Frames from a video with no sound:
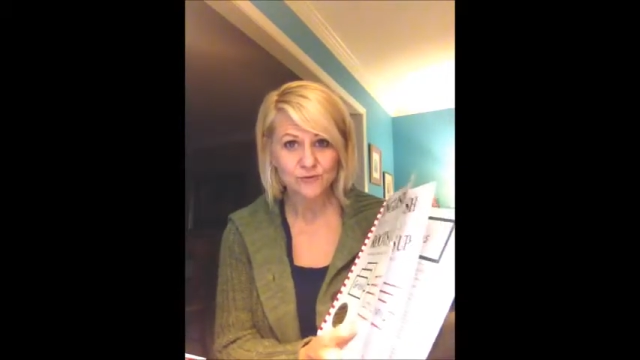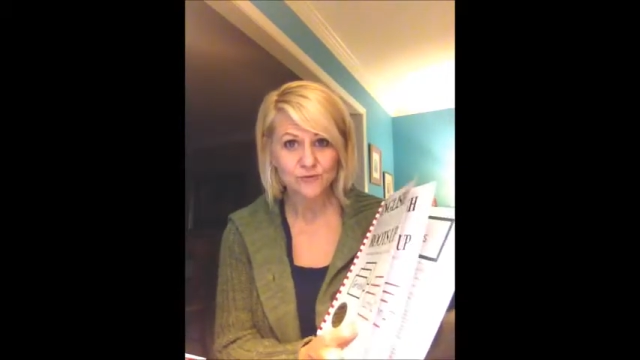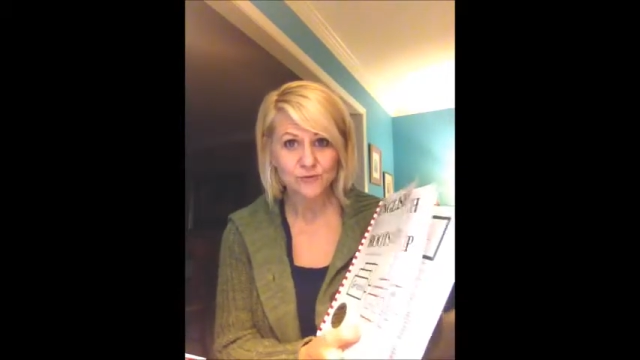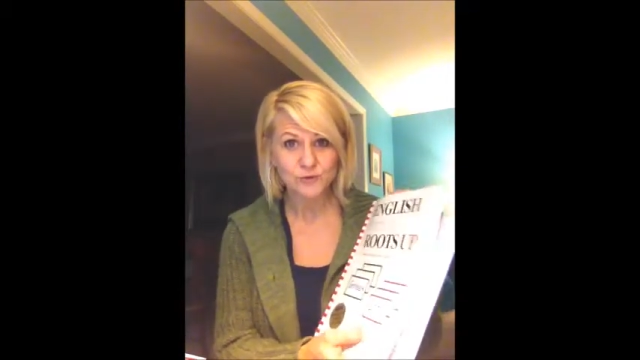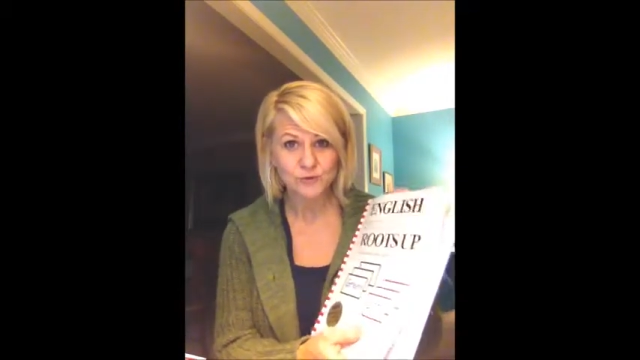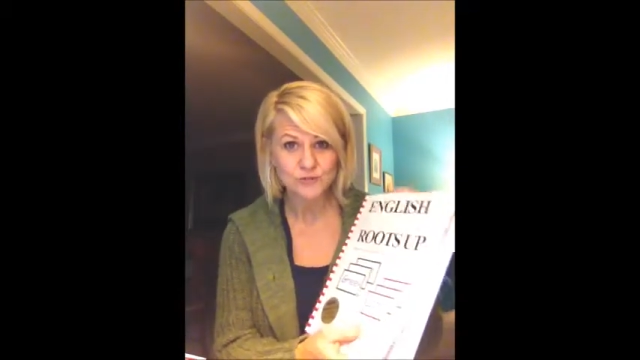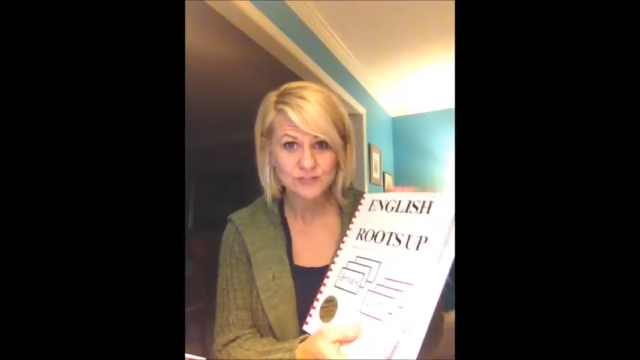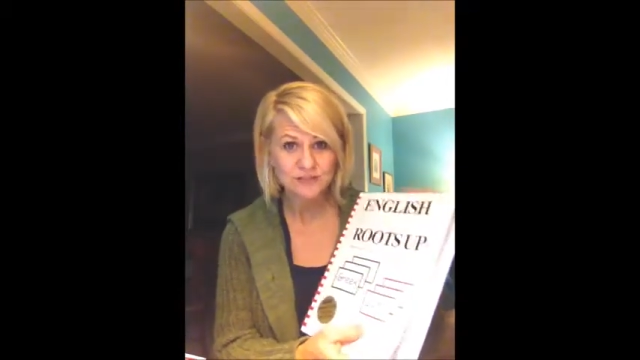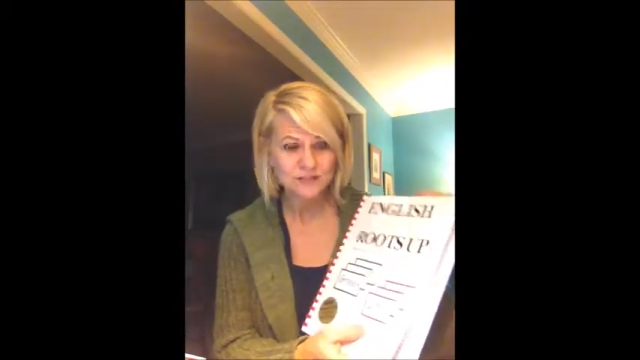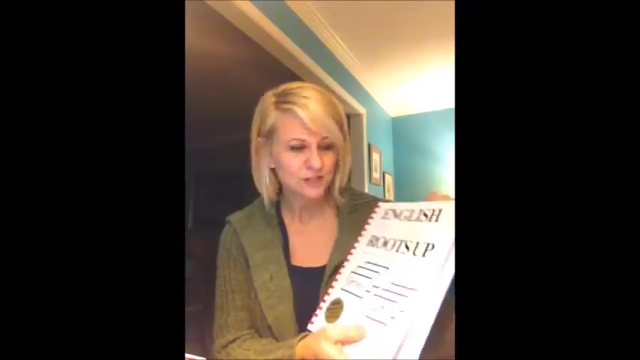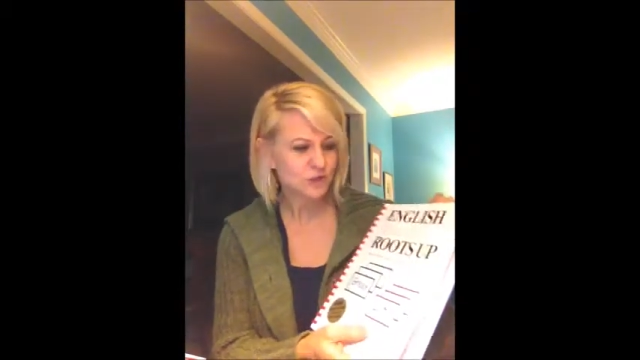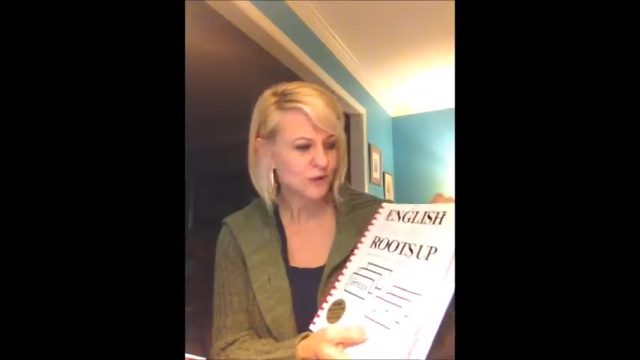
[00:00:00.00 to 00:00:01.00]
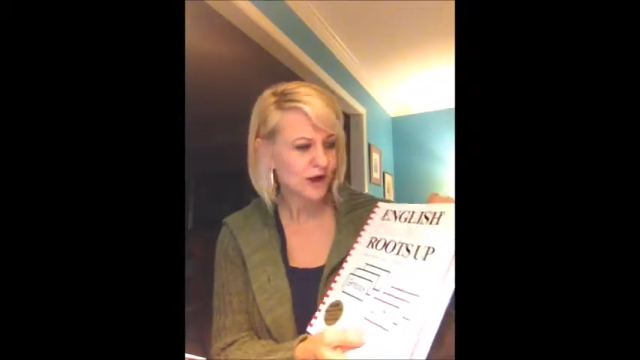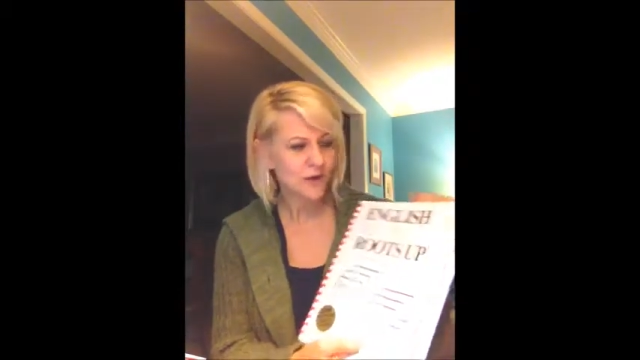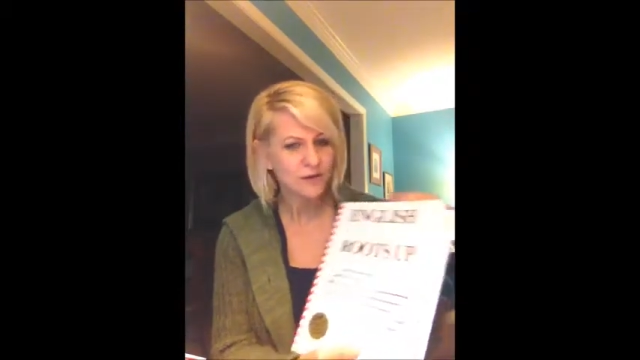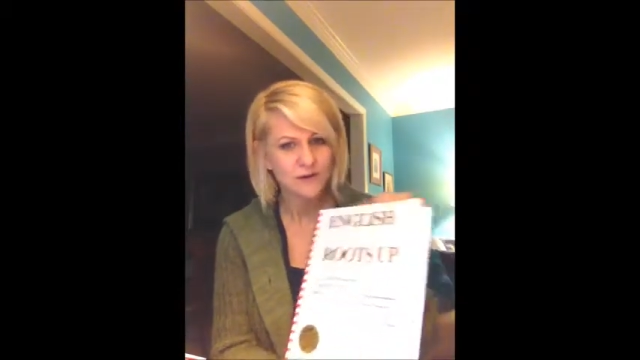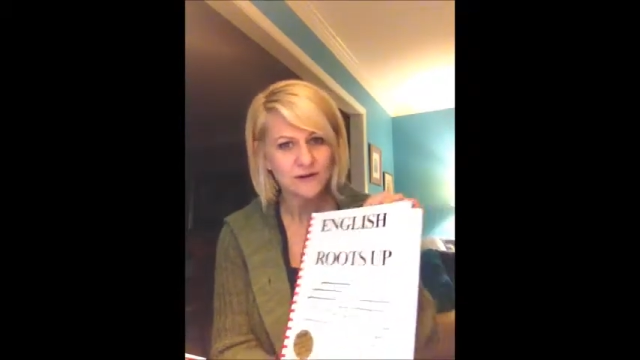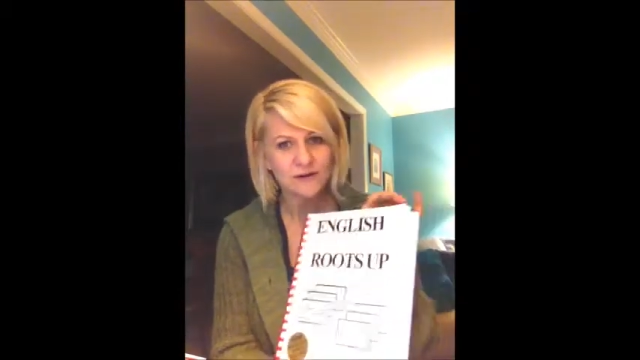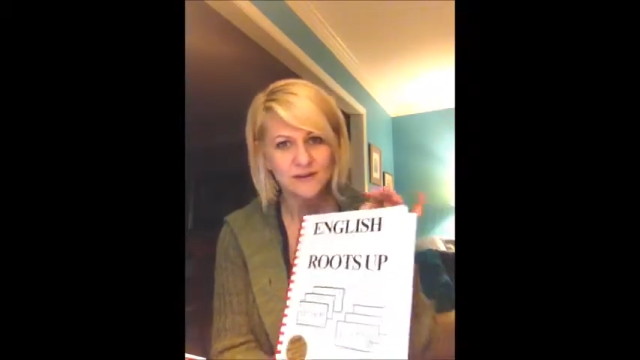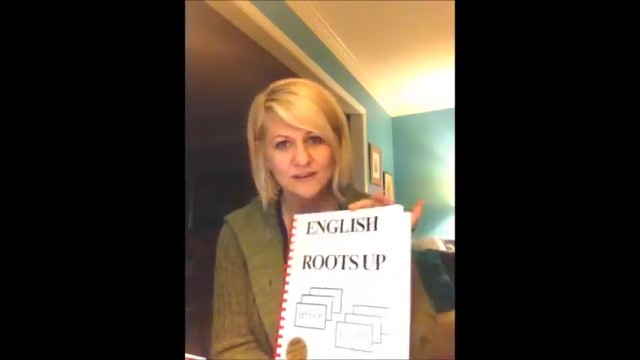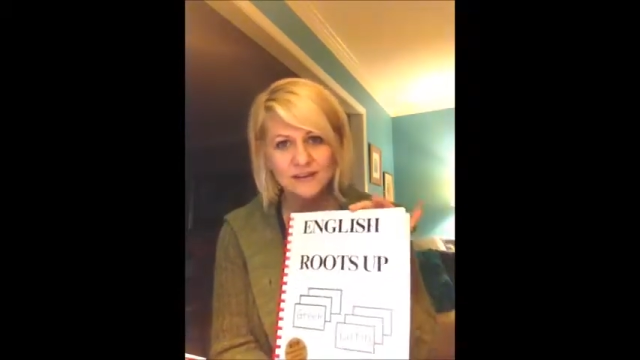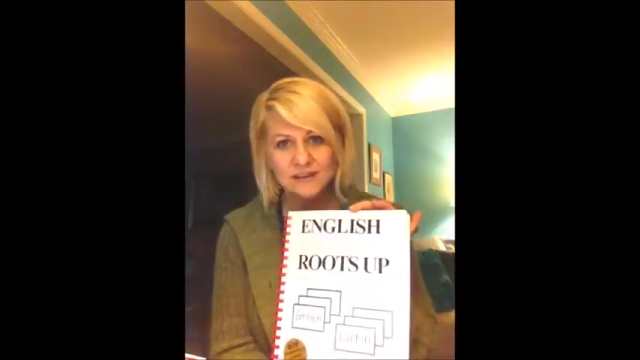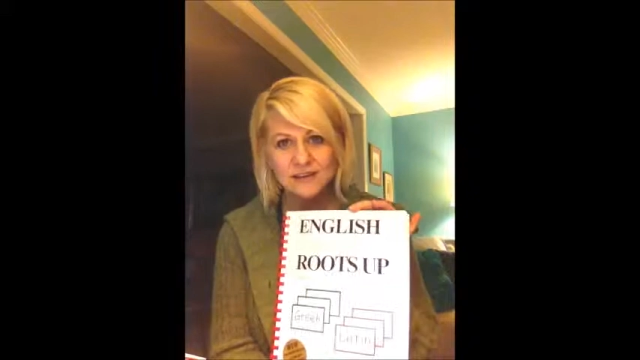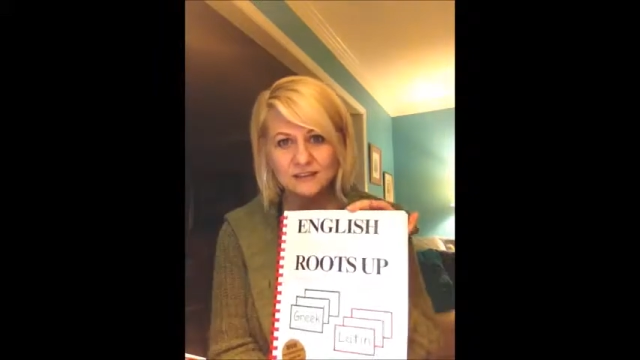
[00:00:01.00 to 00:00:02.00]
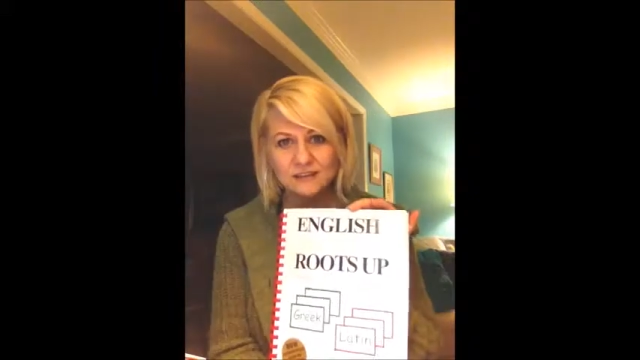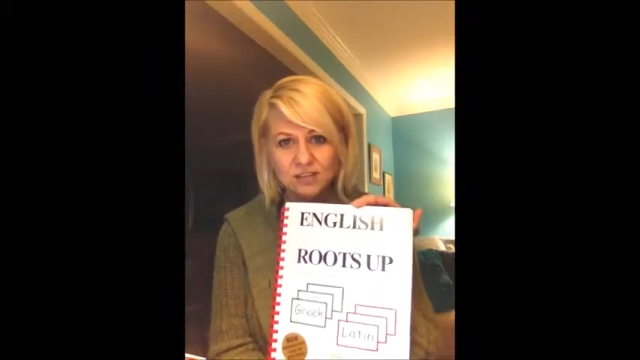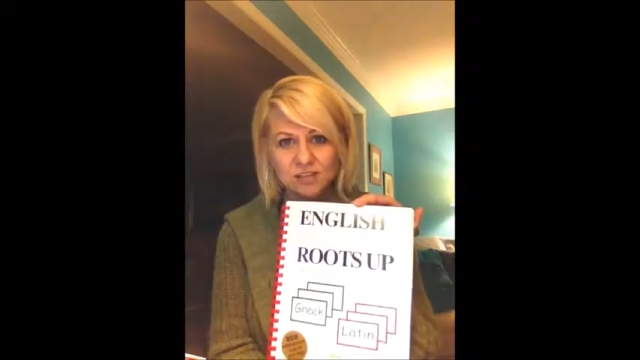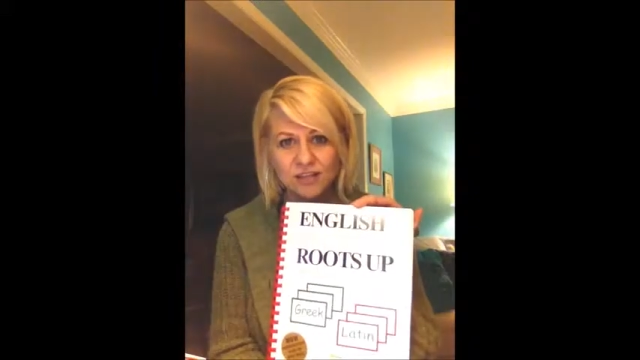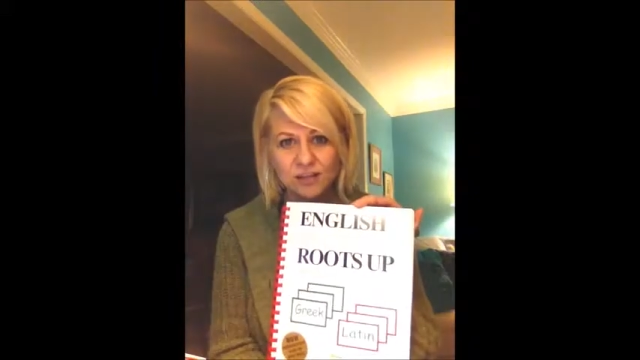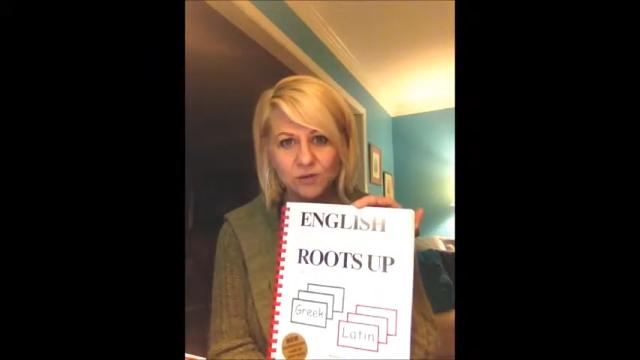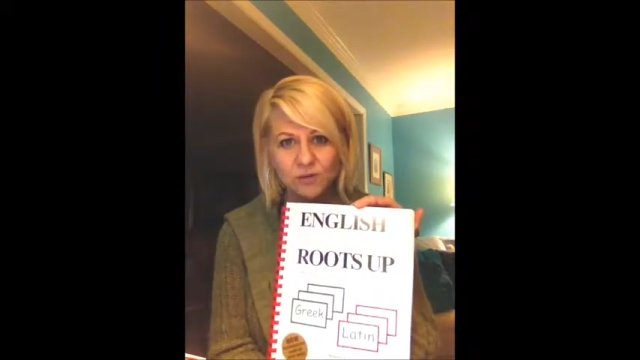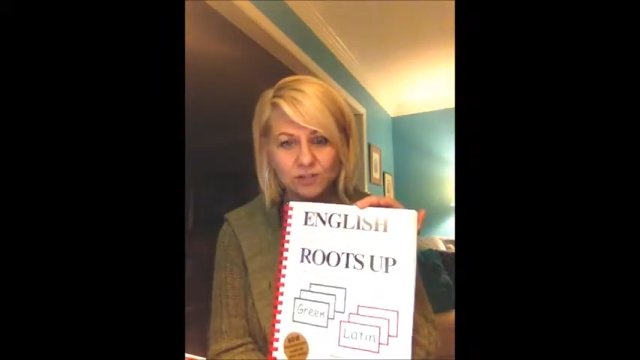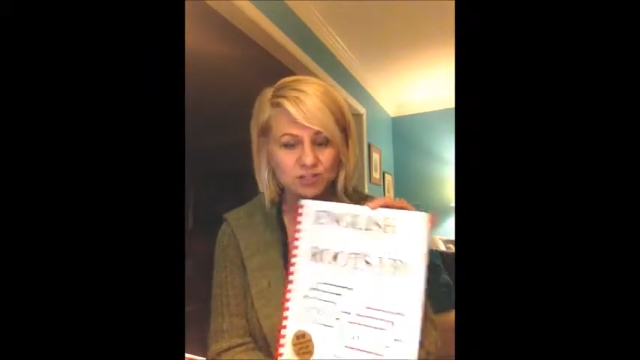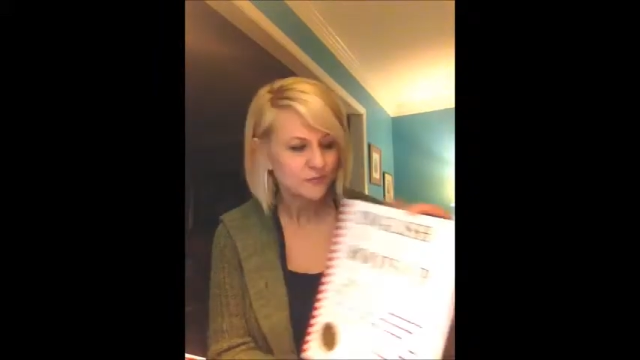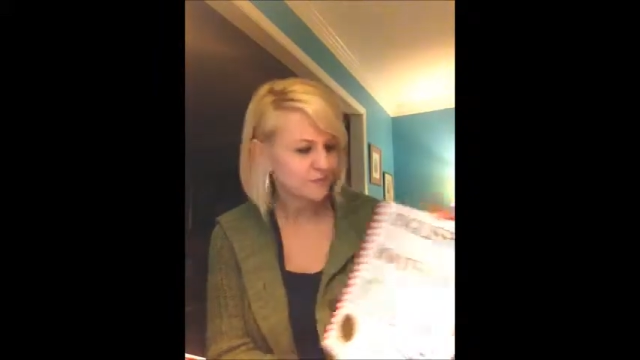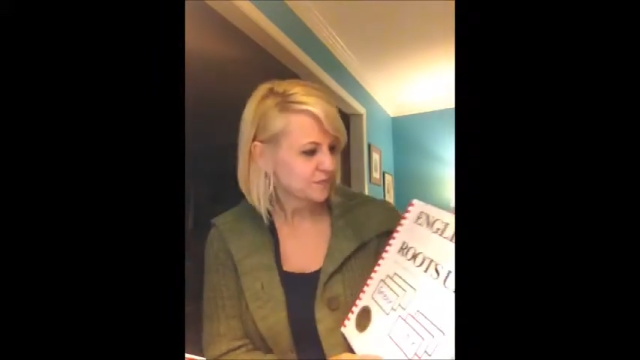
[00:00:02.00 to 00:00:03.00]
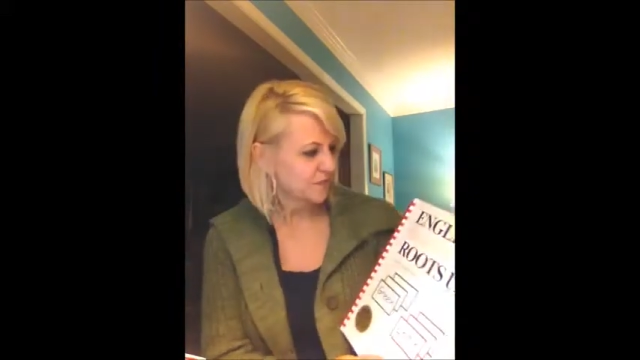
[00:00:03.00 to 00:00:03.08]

roots to our English language.